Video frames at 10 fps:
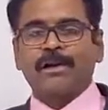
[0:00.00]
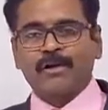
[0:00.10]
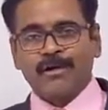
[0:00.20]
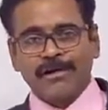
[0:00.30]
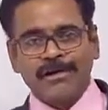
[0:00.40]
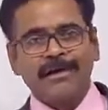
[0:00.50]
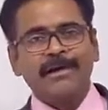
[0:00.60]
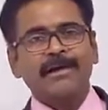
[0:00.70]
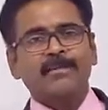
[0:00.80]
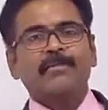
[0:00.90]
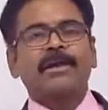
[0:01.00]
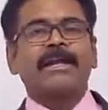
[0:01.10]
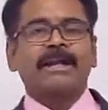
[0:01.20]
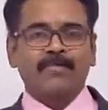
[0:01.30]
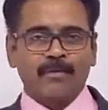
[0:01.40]
called
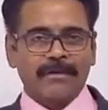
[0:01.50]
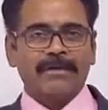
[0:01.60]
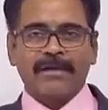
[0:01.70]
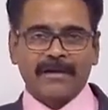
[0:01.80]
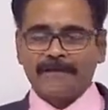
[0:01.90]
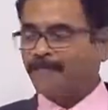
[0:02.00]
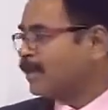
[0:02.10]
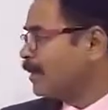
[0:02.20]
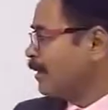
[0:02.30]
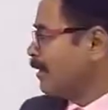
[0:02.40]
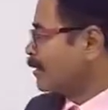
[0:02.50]
bending moment, right? So